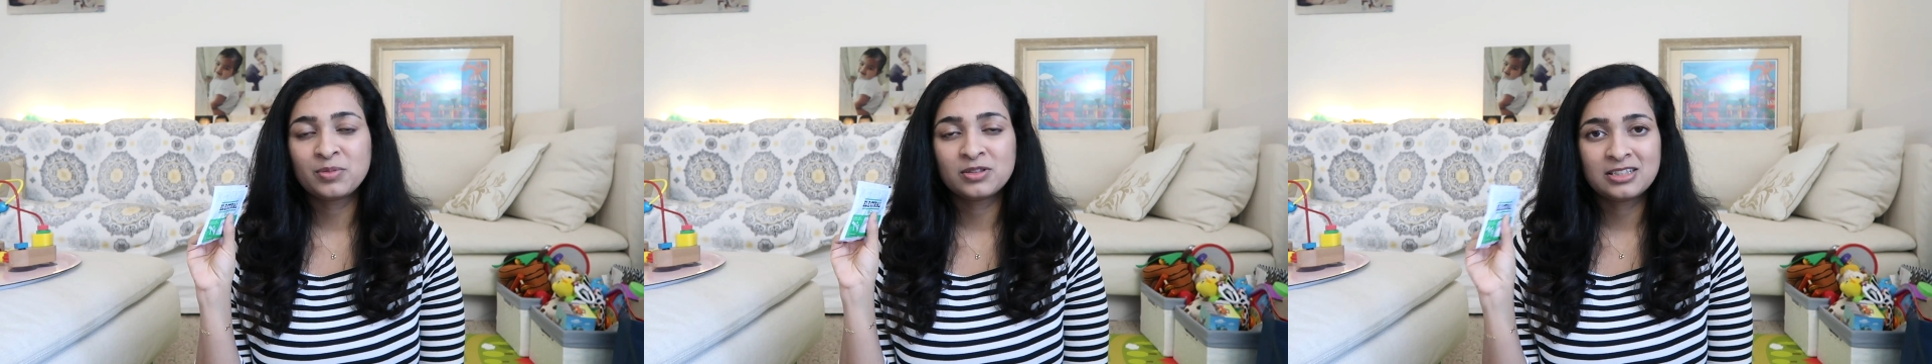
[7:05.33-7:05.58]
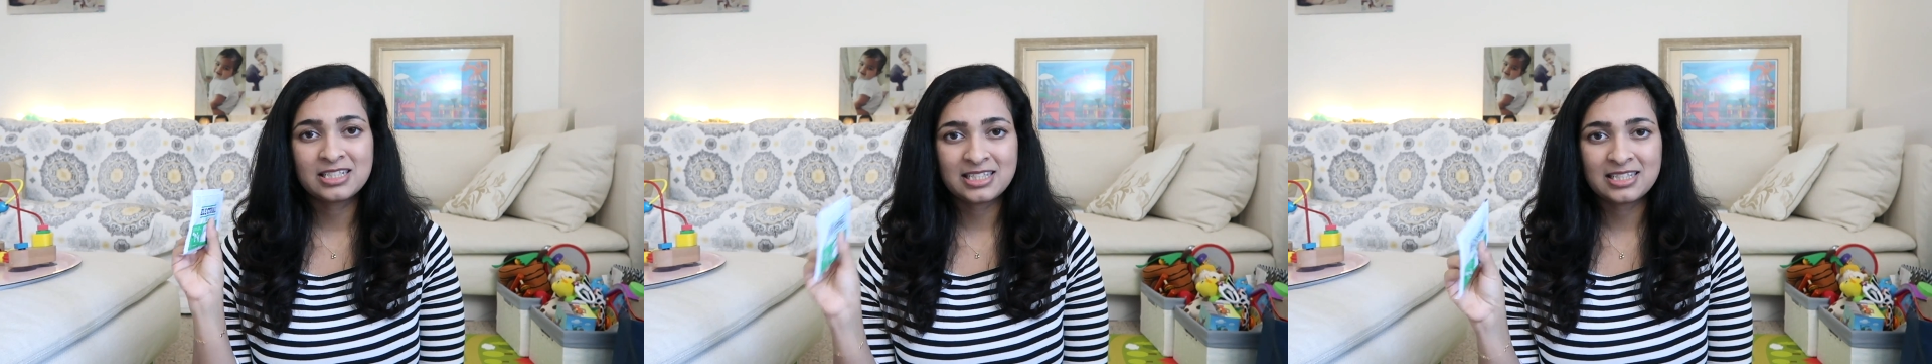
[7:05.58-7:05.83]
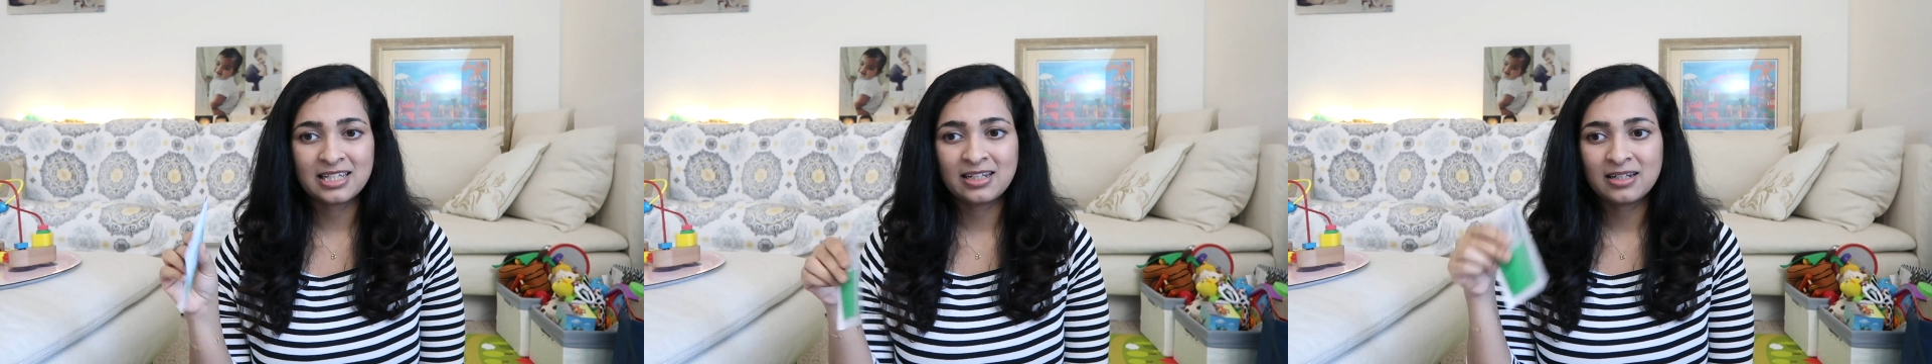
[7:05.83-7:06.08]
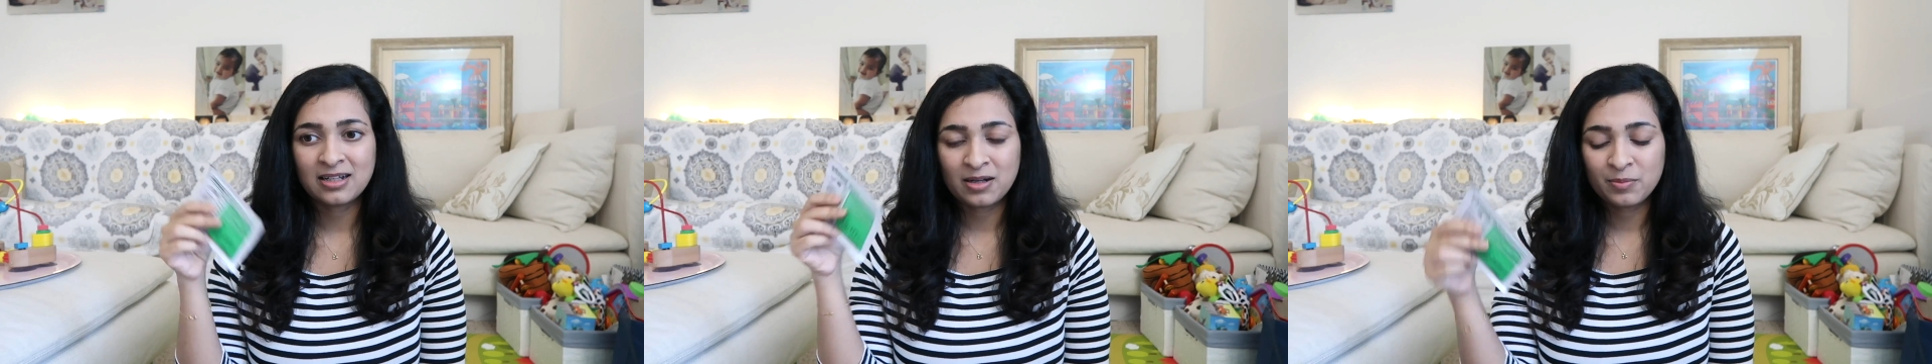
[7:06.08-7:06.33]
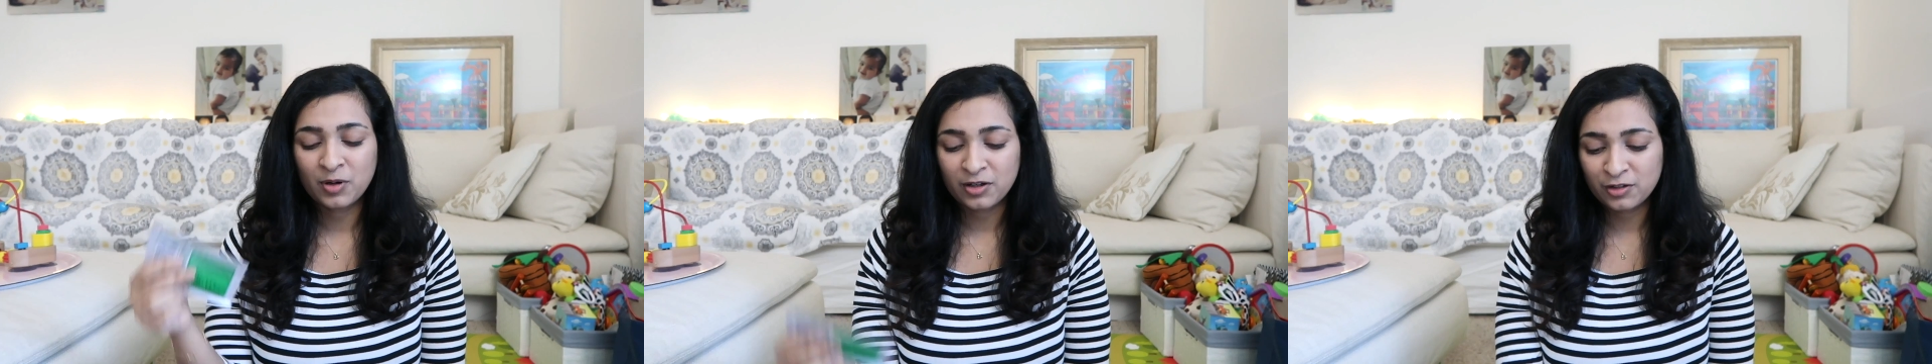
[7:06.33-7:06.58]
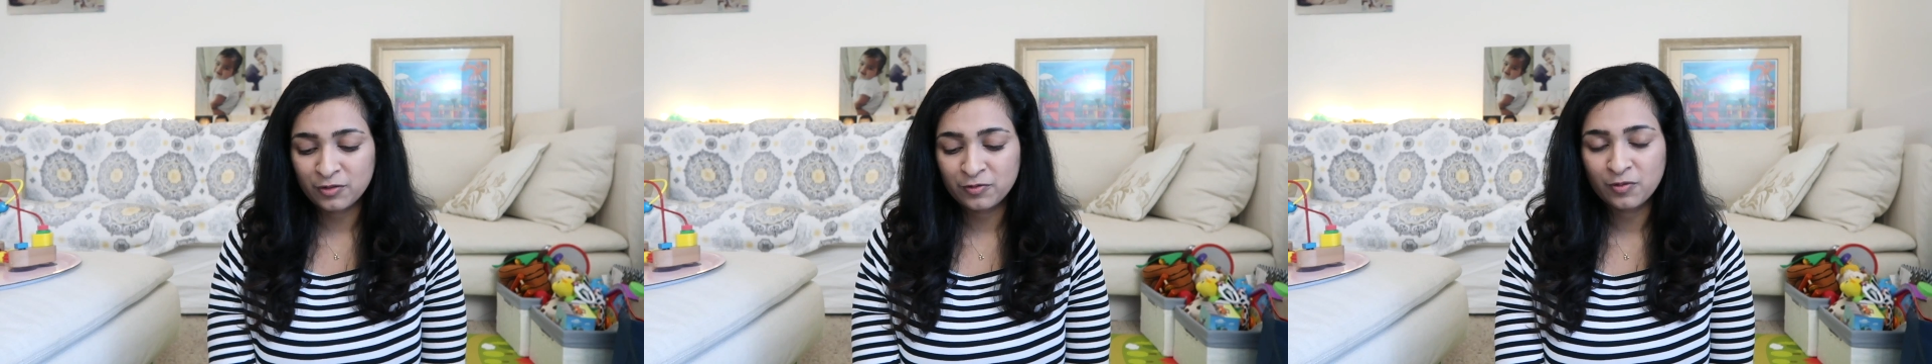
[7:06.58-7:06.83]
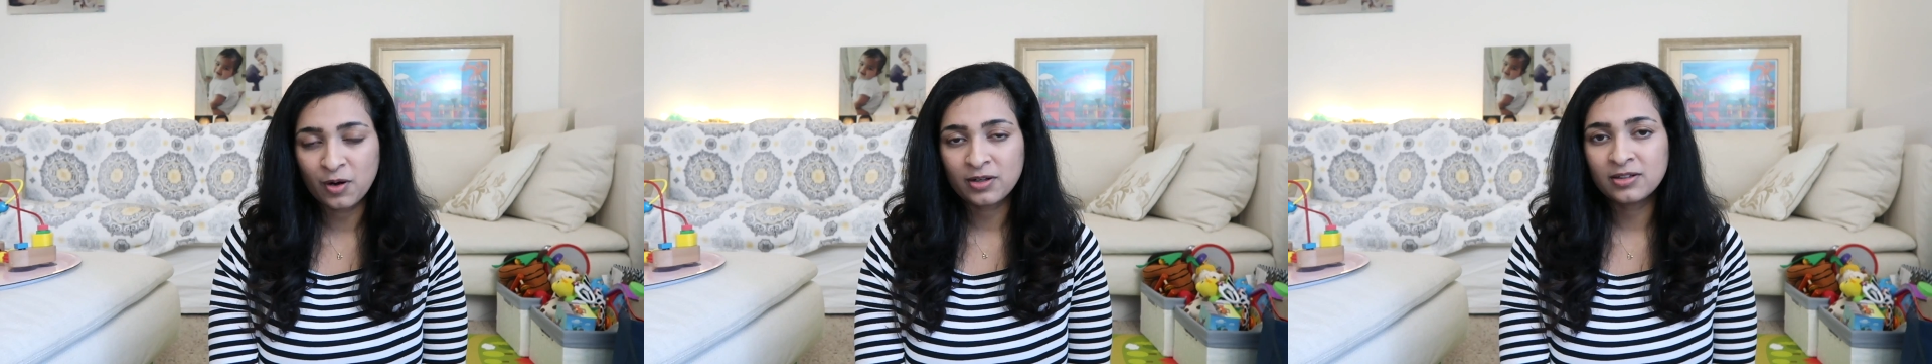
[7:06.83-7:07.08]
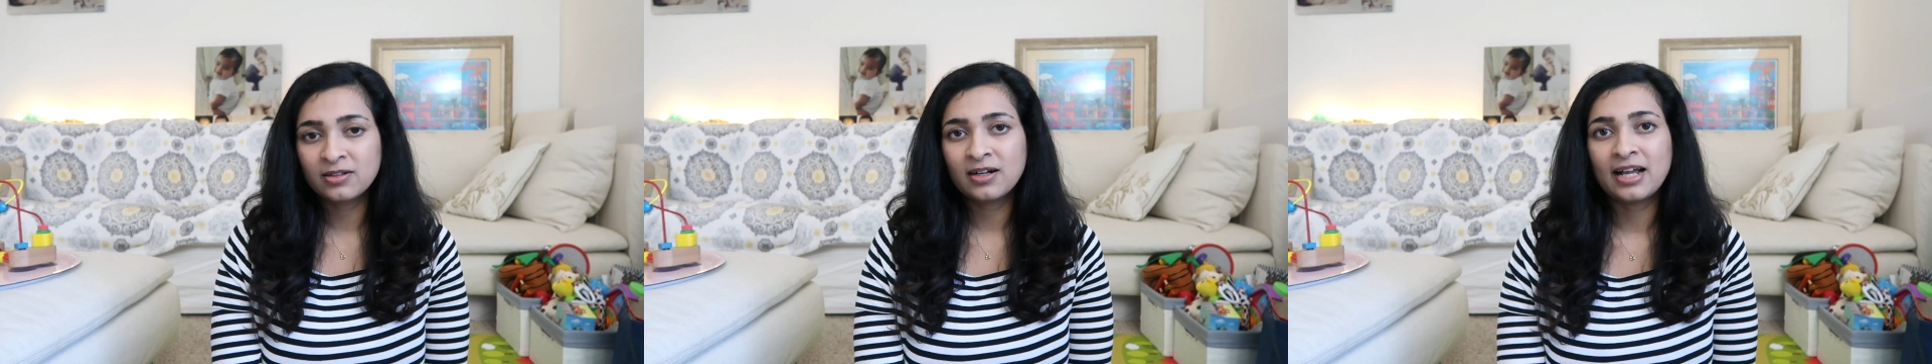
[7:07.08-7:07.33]
put this in a bottle of
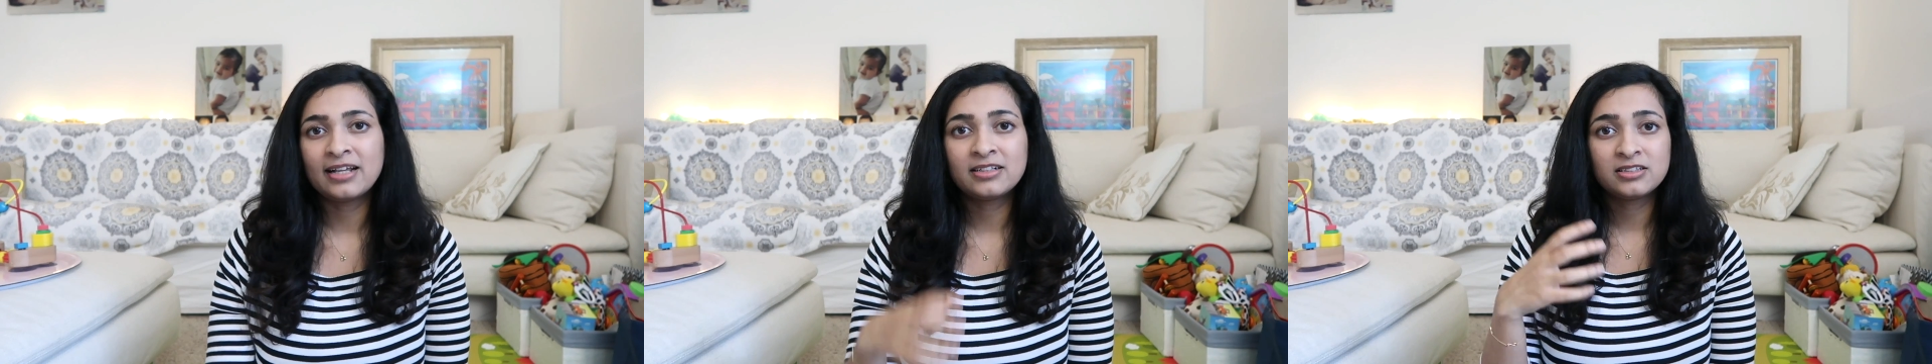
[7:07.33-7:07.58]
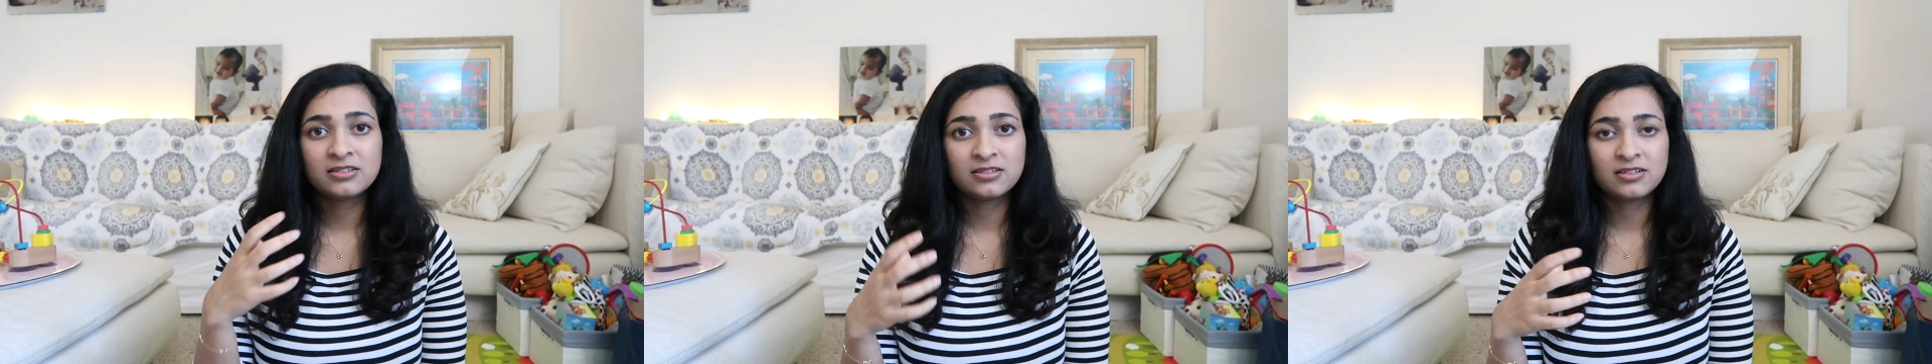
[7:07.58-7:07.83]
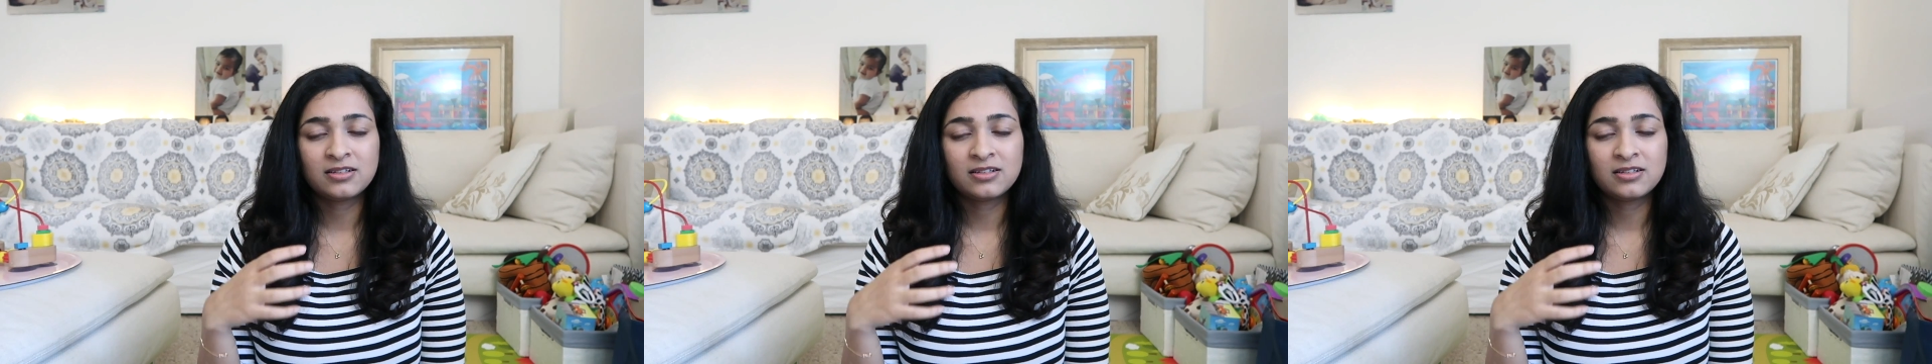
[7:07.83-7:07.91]
water and